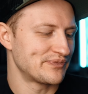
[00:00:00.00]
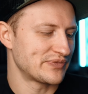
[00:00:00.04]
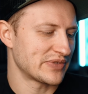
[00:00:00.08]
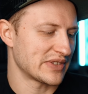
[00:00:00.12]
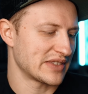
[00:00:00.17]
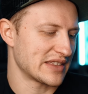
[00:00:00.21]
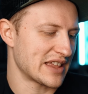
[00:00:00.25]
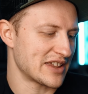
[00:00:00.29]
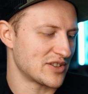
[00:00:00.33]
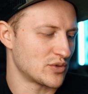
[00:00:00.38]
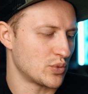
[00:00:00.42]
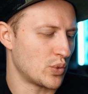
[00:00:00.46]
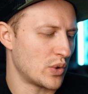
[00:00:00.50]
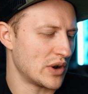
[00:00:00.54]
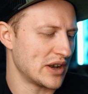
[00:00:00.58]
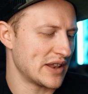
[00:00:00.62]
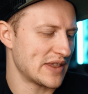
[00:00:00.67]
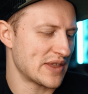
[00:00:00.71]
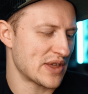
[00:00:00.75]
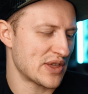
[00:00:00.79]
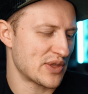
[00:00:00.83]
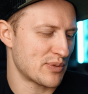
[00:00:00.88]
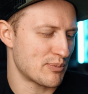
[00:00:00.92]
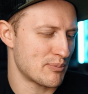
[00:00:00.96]
That's one of
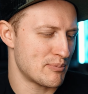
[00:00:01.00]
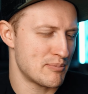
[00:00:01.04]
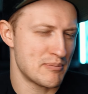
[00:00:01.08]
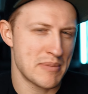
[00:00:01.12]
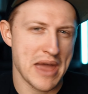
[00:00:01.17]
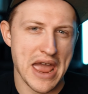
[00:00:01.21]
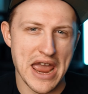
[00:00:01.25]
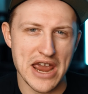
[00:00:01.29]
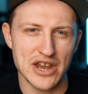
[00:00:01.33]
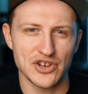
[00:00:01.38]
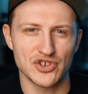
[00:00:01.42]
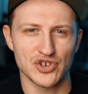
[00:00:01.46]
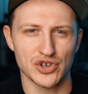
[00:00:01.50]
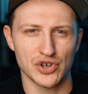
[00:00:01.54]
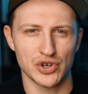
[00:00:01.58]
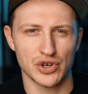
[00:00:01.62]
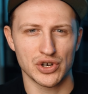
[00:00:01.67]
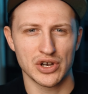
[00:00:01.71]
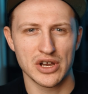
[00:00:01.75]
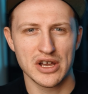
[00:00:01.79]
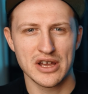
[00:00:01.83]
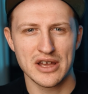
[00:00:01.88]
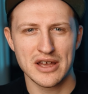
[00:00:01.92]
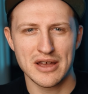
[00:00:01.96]
the
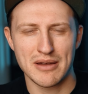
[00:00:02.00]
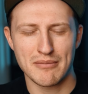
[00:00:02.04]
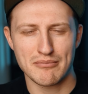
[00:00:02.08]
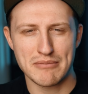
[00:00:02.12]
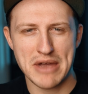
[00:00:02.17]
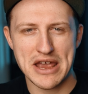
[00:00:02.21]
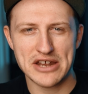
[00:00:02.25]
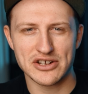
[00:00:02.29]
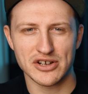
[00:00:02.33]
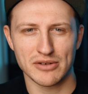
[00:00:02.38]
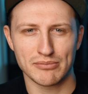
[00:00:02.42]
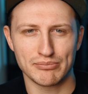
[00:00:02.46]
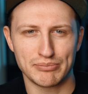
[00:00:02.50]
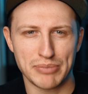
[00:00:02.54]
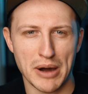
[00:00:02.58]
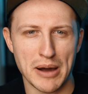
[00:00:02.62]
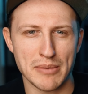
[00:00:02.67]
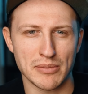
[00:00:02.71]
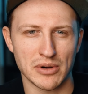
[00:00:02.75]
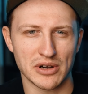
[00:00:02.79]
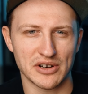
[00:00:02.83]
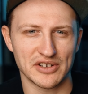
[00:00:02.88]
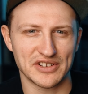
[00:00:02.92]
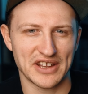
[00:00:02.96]
major, major
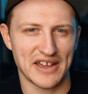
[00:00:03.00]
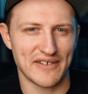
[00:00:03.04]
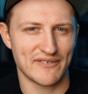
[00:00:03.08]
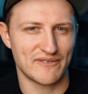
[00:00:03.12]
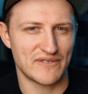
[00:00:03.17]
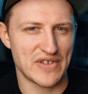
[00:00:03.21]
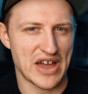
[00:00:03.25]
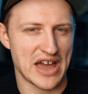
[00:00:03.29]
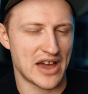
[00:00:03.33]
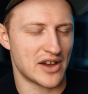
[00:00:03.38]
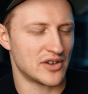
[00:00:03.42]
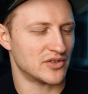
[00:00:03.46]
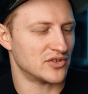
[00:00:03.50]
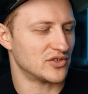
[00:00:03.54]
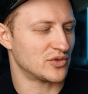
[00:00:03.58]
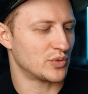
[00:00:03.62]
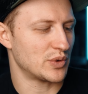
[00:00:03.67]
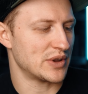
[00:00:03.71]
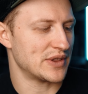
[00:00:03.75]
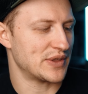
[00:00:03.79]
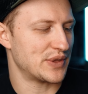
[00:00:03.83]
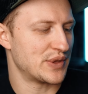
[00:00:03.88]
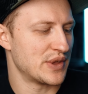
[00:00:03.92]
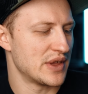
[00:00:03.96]
bummers I've found
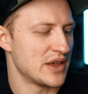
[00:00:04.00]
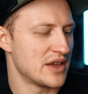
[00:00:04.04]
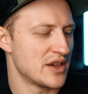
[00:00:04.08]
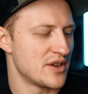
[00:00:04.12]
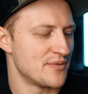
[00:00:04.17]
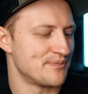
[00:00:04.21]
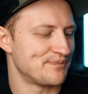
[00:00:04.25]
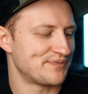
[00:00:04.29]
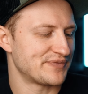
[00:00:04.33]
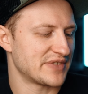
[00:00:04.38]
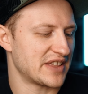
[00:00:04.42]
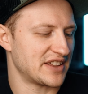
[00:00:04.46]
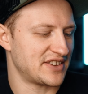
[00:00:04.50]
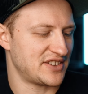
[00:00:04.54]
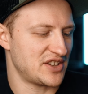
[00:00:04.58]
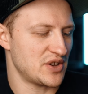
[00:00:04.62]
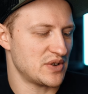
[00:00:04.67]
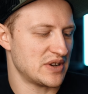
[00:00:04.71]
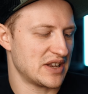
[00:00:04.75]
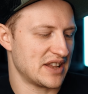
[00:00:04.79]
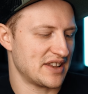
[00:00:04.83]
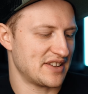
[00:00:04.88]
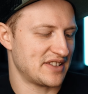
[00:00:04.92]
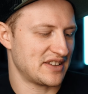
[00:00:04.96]
with this
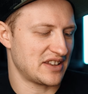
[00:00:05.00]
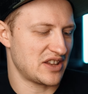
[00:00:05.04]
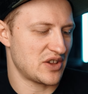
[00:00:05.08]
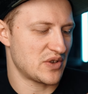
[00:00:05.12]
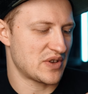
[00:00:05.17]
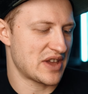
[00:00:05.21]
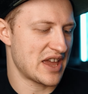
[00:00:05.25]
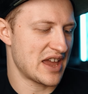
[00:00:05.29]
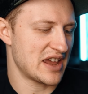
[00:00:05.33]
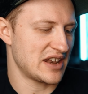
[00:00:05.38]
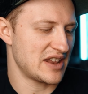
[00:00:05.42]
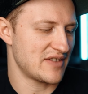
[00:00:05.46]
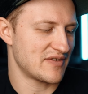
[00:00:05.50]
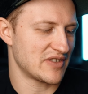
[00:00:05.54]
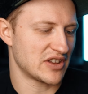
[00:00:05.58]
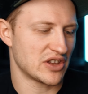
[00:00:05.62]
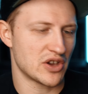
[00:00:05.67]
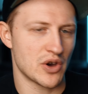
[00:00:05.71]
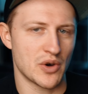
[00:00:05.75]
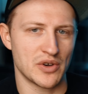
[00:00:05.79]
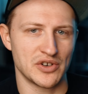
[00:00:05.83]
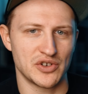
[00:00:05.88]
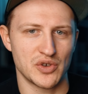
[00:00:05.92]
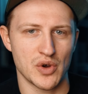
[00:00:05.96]
unit is you can't even
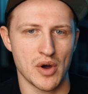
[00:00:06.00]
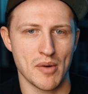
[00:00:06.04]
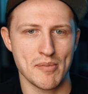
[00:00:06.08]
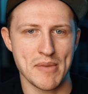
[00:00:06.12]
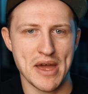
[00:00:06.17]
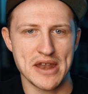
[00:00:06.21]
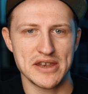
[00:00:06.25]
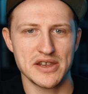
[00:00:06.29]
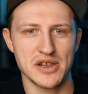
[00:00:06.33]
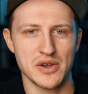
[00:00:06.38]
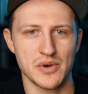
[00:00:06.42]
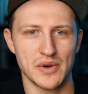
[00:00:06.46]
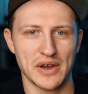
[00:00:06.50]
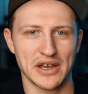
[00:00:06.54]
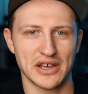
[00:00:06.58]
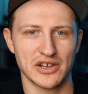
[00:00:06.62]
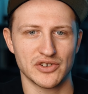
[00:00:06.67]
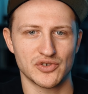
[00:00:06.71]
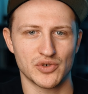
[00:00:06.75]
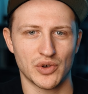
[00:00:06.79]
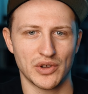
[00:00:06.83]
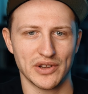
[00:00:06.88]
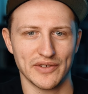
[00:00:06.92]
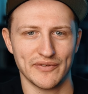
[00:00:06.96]
go into a menu and
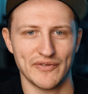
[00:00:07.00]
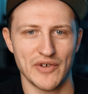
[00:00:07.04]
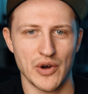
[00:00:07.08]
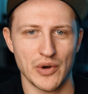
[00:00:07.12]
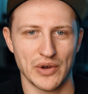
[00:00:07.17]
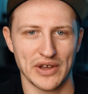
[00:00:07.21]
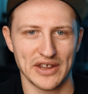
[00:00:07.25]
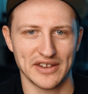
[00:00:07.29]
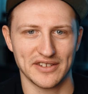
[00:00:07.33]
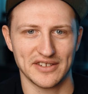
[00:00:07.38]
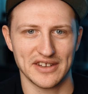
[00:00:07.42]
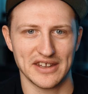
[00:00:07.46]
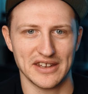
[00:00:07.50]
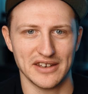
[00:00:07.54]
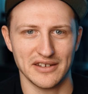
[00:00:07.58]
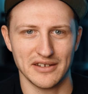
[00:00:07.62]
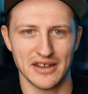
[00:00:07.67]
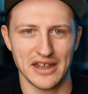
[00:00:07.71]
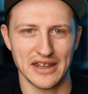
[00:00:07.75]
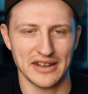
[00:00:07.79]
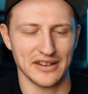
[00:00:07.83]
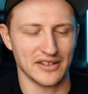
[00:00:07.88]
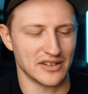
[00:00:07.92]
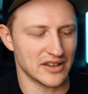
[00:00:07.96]
control the focus. It
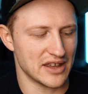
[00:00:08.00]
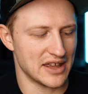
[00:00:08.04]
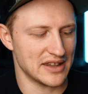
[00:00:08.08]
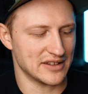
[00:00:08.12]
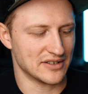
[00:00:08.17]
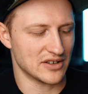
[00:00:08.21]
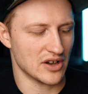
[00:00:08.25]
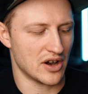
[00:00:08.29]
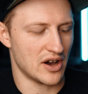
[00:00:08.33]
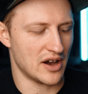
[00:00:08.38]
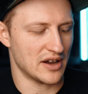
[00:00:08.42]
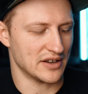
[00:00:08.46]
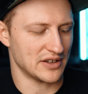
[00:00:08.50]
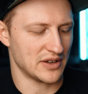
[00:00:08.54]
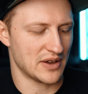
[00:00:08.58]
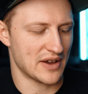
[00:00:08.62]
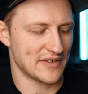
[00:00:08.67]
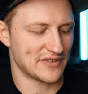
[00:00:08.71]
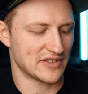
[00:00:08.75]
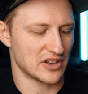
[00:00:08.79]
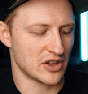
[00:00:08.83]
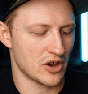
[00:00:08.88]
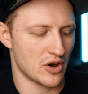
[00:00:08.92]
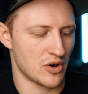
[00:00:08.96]
is, is gone. You
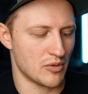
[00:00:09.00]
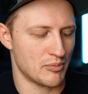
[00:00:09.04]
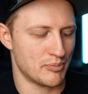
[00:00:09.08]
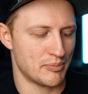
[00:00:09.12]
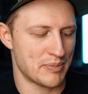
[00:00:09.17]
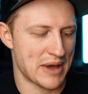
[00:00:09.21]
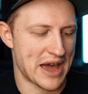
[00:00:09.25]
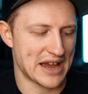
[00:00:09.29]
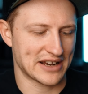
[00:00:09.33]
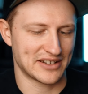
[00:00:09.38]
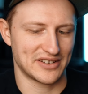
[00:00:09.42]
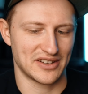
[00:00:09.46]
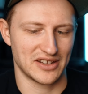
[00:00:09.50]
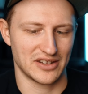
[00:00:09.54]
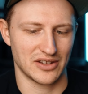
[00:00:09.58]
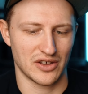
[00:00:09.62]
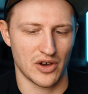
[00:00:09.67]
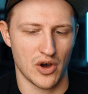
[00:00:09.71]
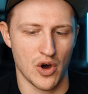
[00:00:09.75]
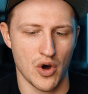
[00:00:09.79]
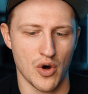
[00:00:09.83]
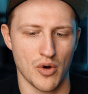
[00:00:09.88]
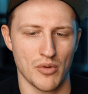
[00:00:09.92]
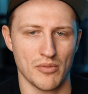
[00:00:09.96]
have to go back to the
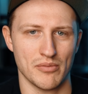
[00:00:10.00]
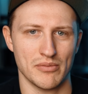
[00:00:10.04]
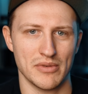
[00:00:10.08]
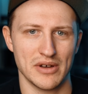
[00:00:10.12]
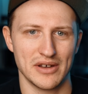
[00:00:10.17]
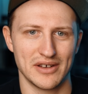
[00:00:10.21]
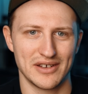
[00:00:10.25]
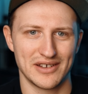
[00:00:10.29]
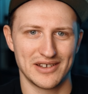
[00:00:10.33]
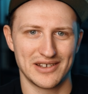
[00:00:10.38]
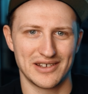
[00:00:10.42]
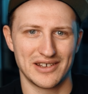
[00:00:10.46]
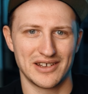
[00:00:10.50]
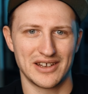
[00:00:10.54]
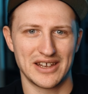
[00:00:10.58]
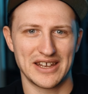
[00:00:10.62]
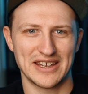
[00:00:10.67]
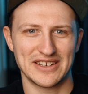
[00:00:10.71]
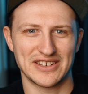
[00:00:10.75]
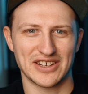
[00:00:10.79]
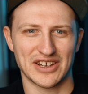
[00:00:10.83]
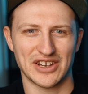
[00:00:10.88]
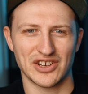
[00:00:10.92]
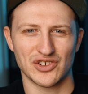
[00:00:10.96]
home
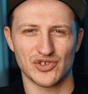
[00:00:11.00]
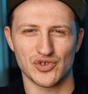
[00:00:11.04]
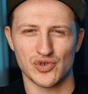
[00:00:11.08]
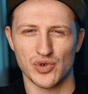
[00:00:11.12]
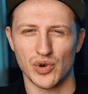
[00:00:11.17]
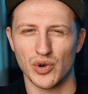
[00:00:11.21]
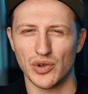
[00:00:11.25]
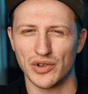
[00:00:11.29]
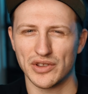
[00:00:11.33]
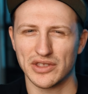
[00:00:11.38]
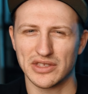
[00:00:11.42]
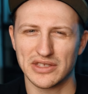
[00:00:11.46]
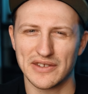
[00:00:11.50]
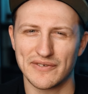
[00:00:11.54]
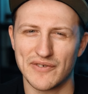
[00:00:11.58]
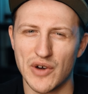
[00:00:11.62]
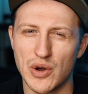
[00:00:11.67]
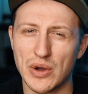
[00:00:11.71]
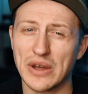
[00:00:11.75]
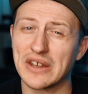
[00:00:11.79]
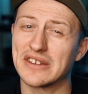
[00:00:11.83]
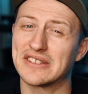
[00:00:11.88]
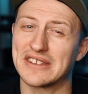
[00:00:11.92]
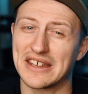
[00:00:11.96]
to control the
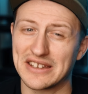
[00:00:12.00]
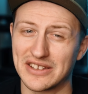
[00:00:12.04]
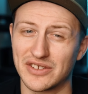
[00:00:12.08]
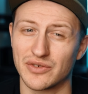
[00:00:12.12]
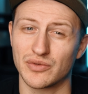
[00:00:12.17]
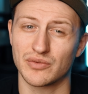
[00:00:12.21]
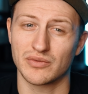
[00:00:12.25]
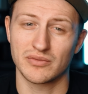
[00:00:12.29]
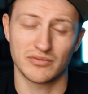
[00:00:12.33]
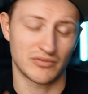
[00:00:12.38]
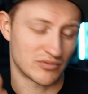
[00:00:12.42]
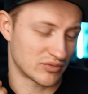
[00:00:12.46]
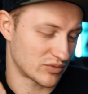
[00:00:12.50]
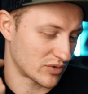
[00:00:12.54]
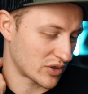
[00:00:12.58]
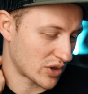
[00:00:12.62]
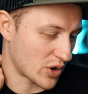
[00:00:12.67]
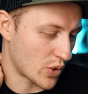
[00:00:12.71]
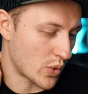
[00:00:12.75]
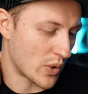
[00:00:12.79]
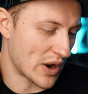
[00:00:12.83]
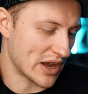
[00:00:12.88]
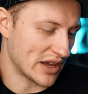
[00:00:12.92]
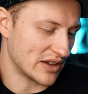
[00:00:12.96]
focus. That's
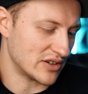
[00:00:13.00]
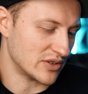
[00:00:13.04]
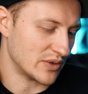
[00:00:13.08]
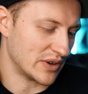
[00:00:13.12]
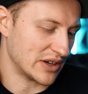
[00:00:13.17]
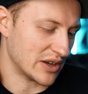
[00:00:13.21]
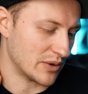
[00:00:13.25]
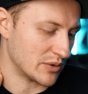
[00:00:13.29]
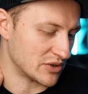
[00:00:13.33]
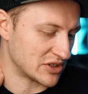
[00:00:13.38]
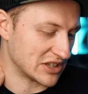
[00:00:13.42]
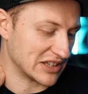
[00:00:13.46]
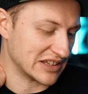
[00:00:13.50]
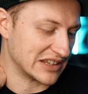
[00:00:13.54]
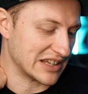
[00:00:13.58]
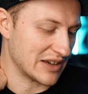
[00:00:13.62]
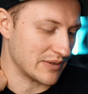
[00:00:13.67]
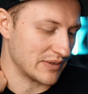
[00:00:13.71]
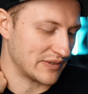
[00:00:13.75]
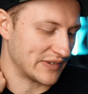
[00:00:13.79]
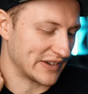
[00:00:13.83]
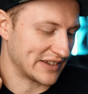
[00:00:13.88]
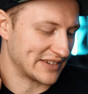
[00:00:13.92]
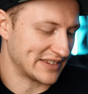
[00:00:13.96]
quite annoying. I wish that they
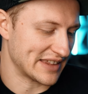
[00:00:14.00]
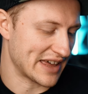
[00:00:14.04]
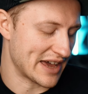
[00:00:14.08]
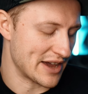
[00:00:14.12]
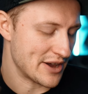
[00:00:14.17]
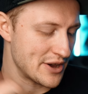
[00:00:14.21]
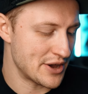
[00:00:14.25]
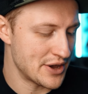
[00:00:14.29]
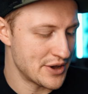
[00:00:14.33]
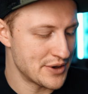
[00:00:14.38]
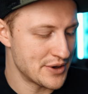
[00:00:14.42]
would fix that.